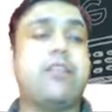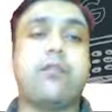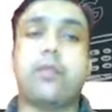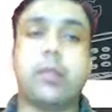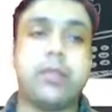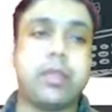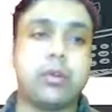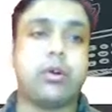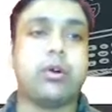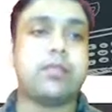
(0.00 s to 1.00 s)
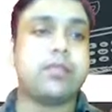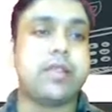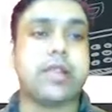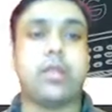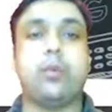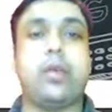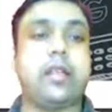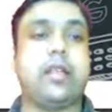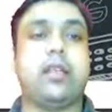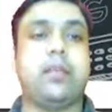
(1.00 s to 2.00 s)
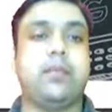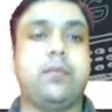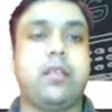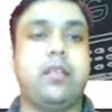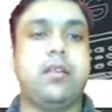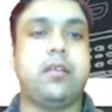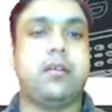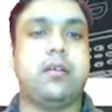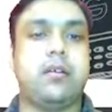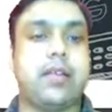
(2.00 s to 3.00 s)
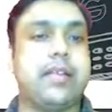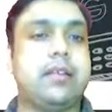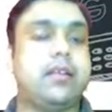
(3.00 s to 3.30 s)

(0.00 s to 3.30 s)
from the course that you will take. Right,